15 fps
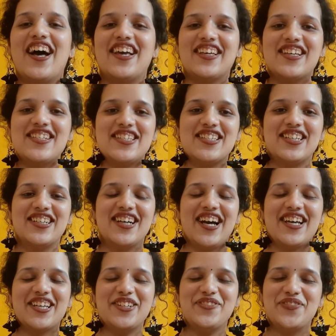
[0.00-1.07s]
I can
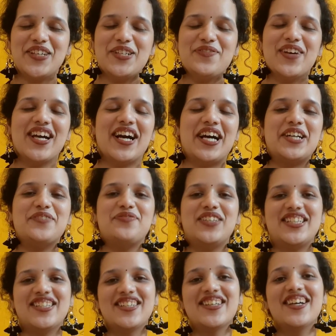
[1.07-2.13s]
I can feel my heart
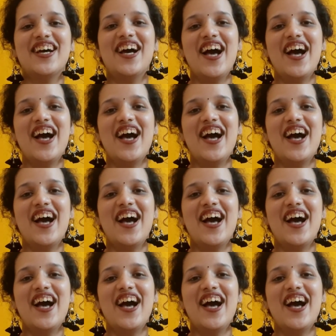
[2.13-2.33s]
beating.